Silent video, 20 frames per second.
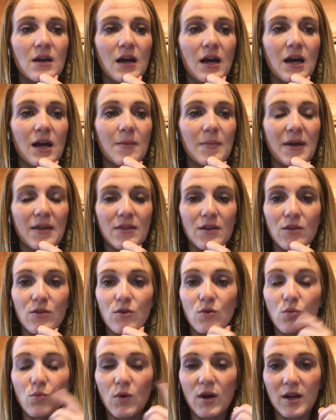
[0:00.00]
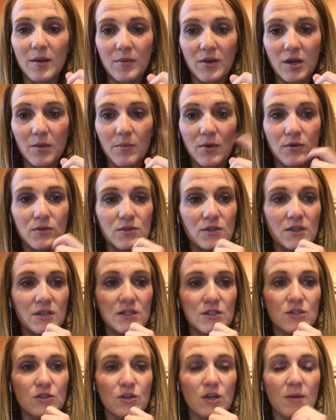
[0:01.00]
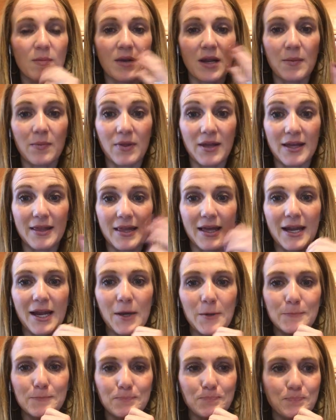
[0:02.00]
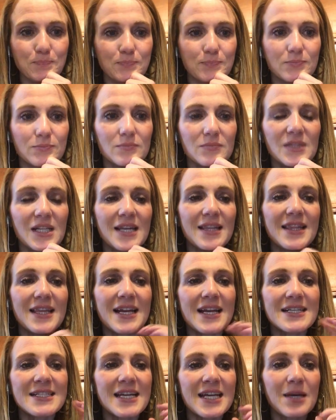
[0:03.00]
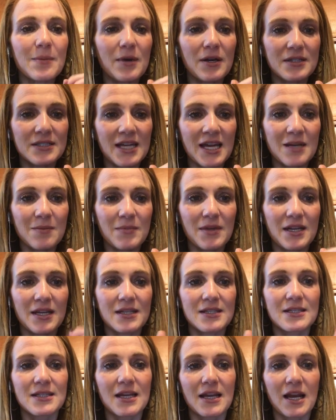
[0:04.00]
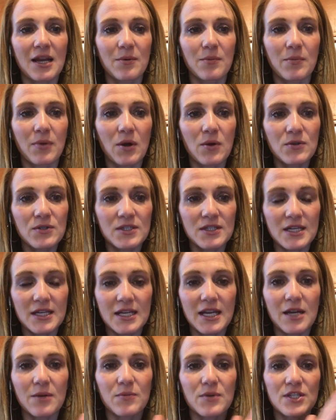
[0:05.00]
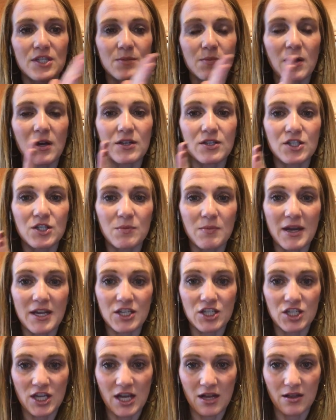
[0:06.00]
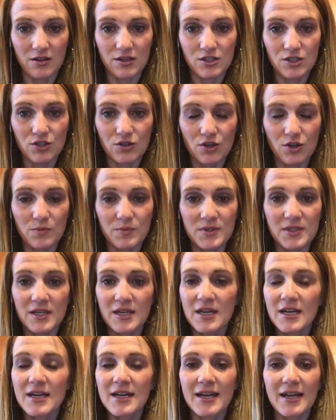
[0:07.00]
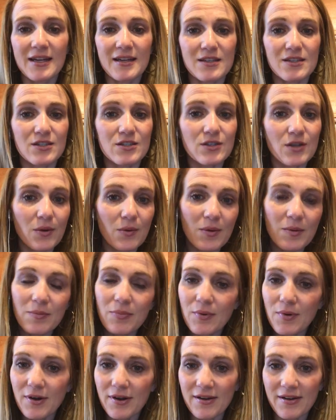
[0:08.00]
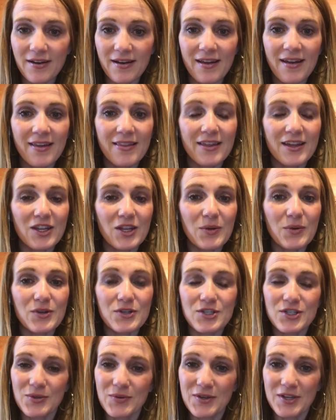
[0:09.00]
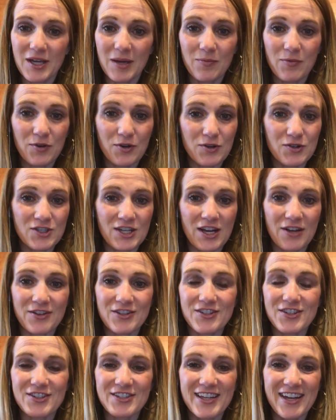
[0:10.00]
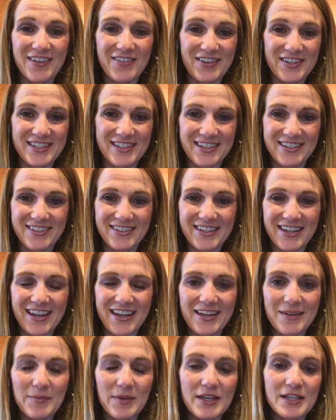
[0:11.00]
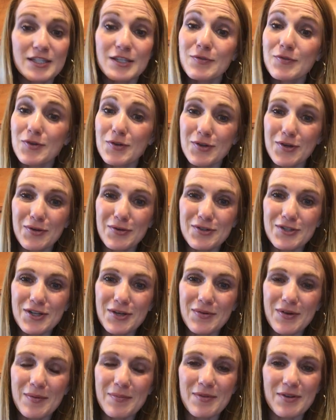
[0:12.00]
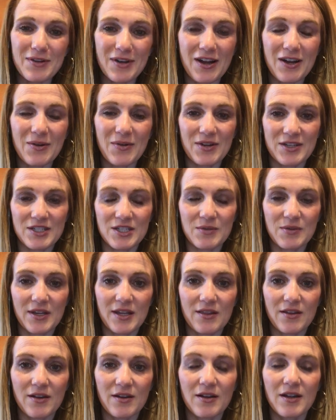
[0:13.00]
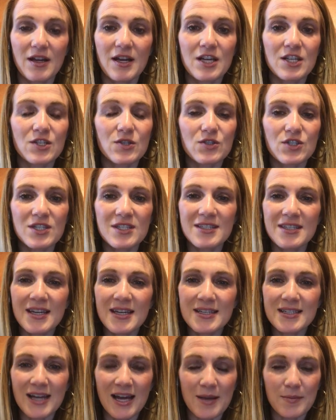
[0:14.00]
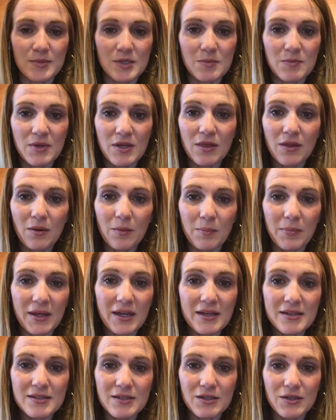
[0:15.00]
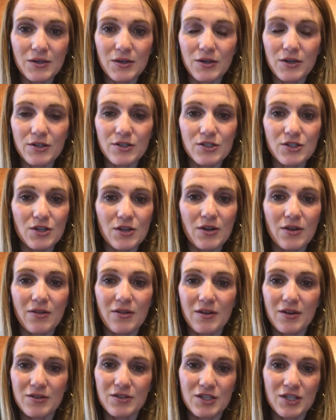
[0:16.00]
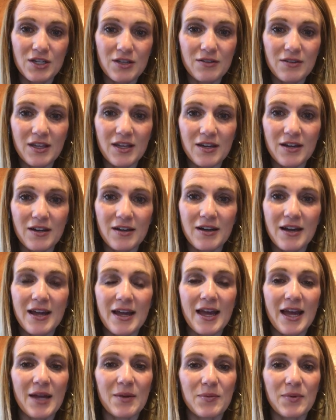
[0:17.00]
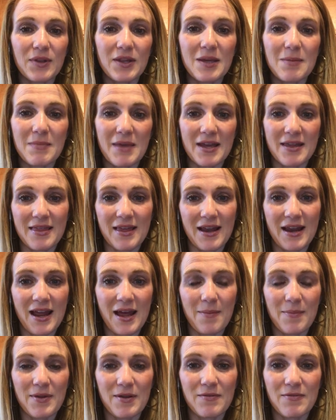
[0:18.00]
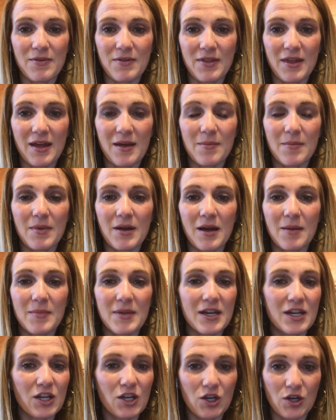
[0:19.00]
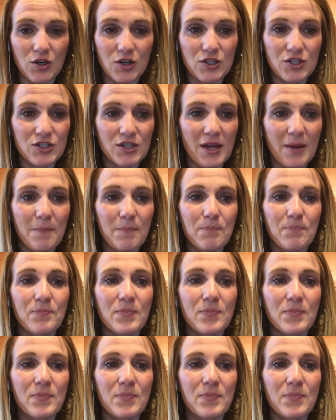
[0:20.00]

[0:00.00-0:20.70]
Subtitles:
I think through what I'm going to post on Instagram, and I plan that out. Then I take about 10 minutes and I post in and respond to my challenge groups. It is so important that you are showing up for your challengers every single day, because if you don't show up, they're not going to either. So just take time to be their biggest encourager, their cheerleader, and really make that happen for them and encourage them.